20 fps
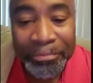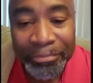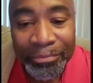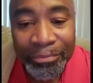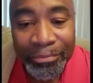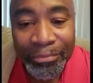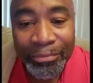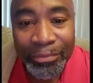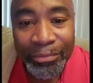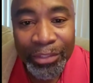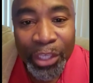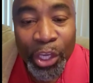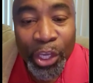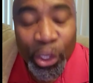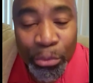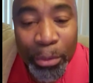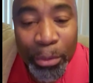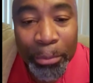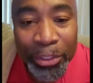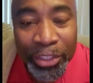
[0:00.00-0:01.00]
After
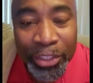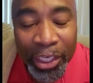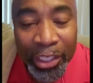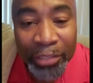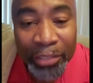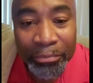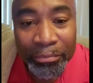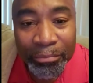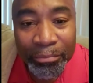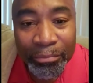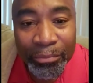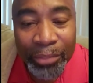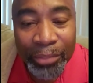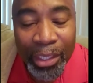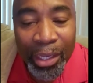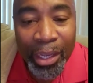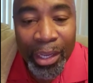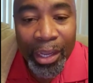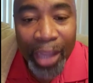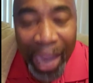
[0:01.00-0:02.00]
he was going to see
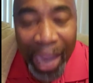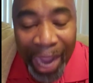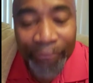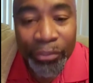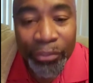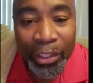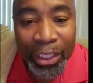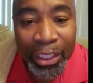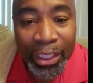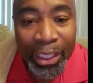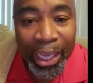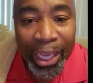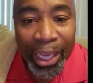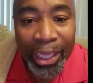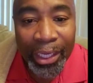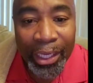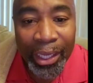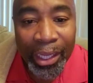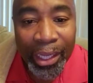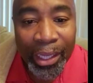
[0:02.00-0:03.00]
his brother because
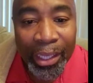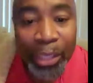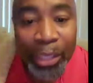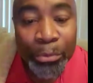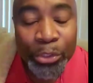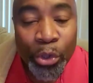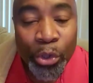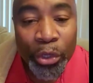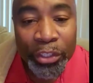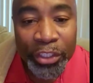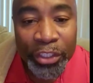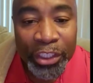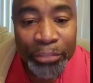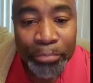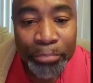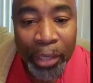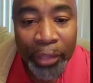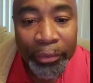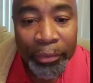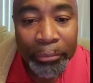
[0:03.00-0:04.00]
he was going to
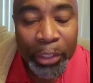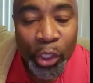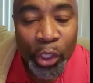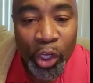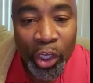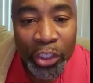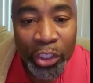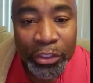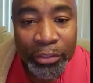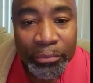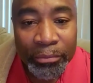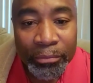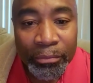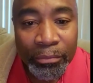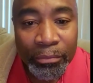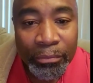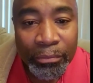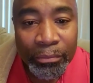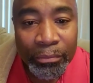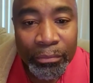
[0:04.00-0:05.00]
reunite with his brother, but he was afraid to
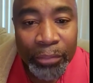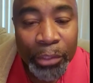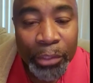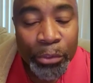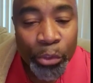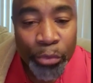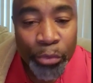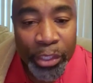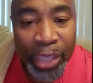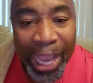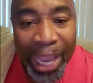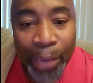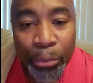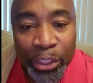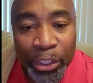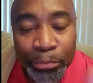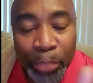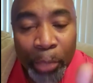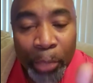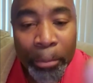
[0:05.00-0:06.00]
see his brother because
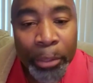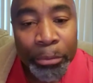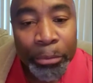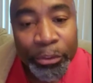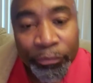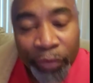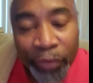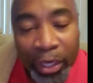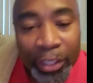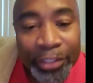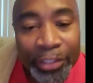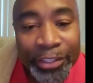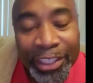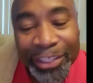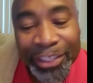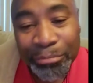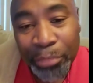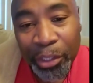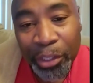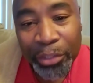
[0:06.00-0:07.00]
him and his mother had
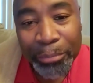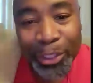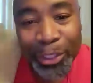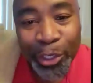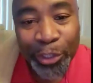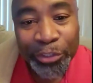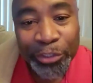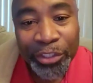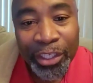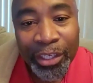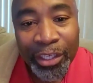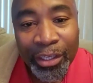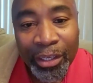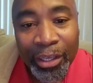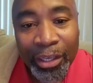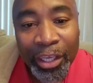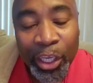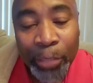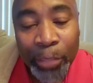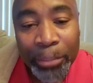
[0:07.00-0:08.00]
stole his birthright. And so
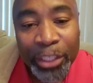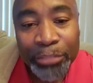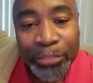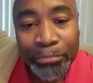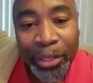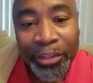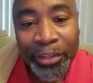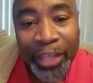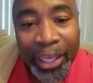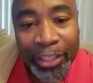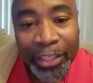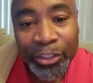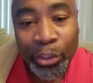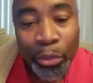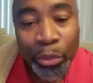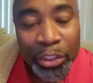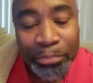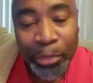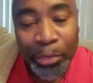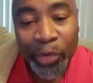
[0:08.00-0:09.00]
he was going to see his
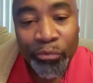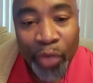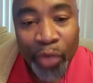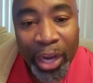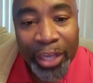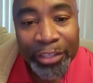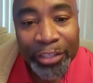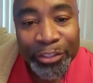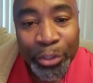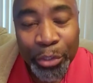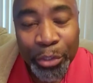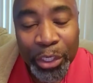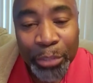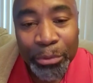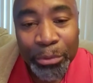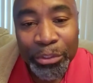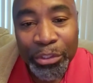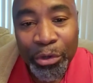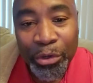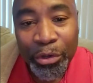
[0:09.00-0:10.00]
brother. But the
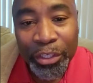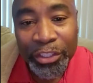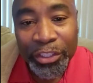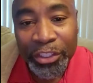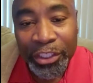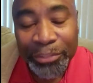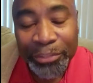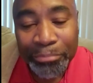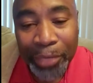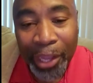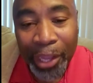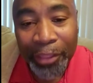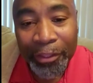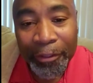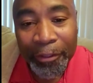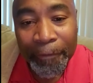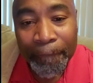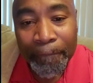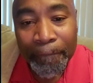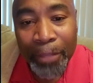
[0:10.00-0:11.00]
Bible said that when he left
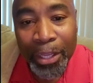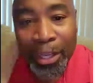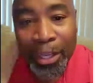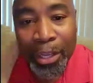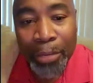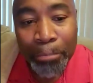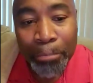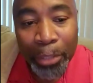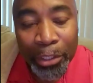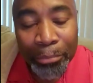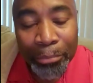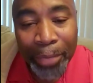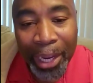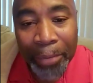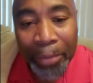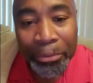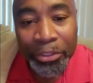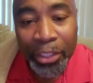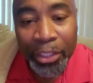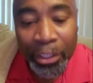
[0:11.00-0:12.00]
family in a
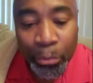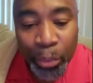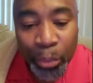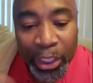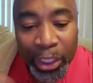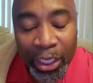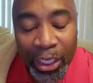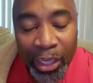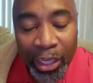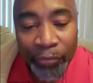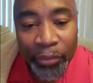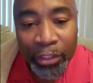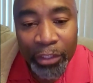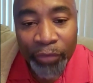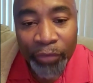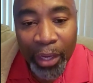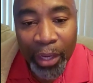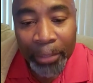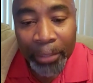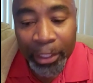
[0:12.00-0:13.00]
place, then he left his
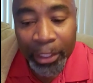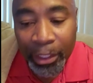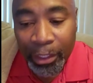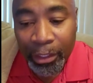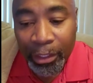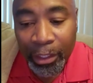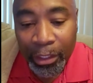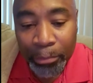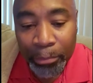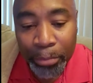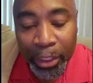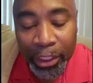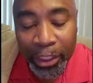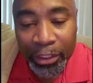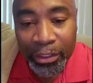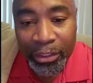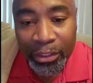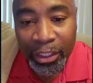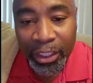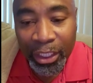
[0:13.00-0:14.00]
servant in a place, he went a day's
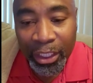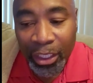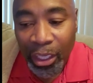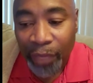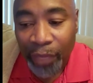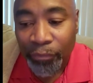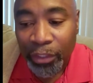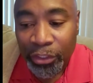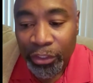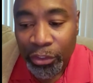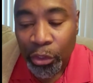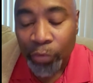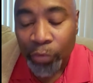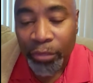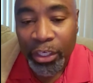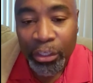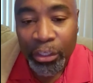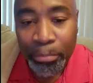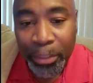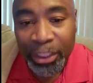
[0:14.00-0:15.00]
journey. Then the Bible
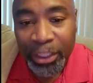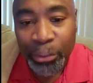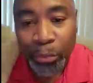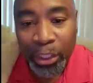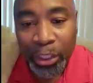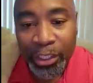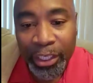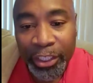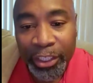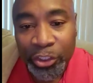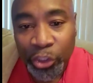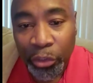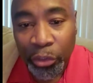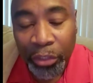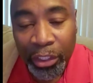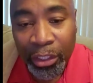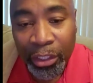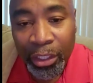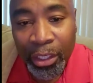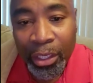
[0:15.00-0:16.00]
said he was alone.
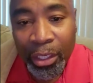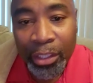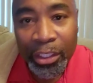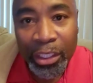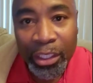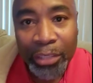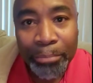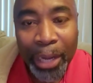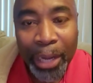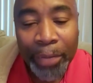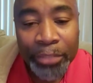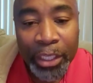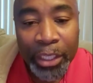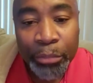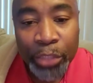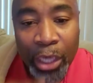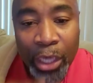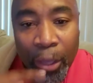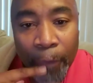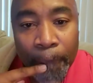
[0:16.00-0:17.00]
At the place where he was
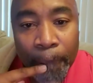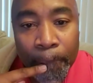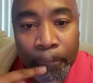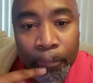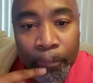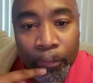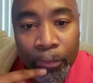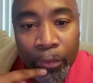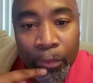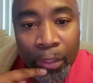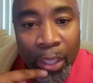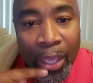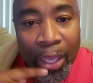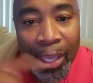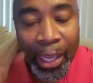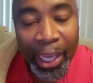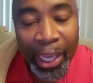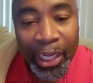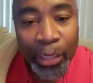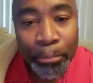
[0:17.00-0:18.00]
alone, that's when he
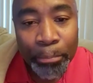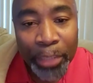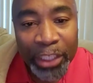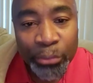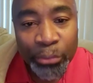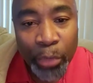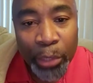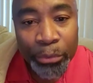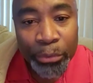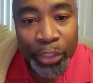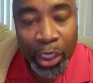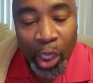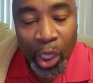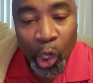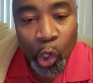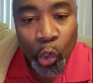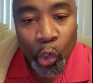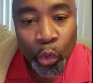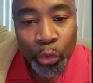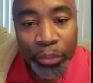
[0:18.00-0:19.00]
wrestled with an angel.
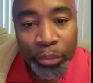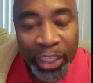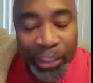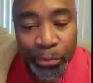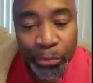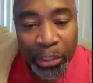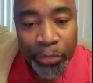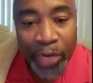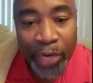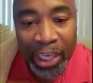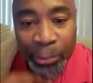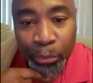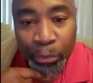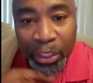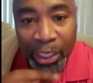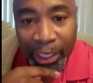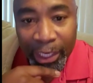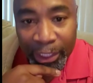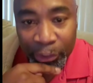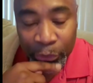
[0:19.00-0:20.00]
And that angel did
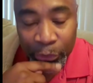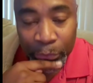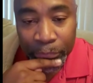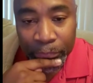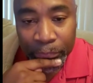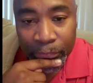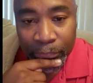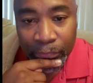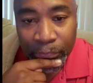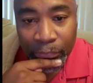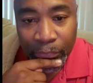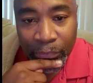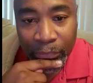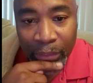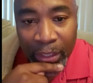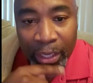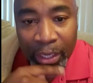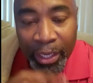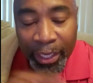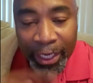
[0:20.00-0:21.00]
two things. It changed his
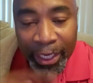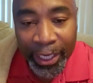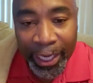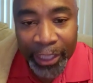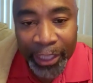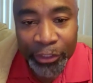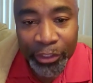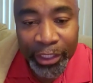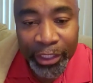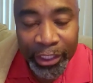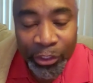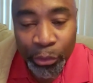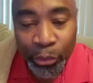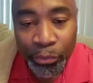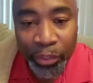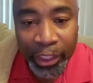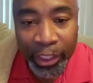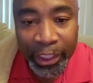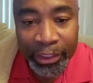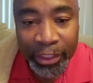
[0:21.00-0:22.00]
walk and it
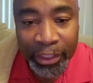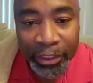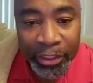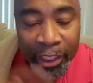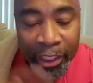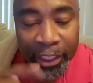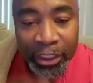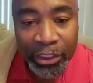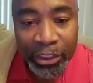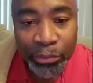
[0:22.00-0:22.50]
changed his name.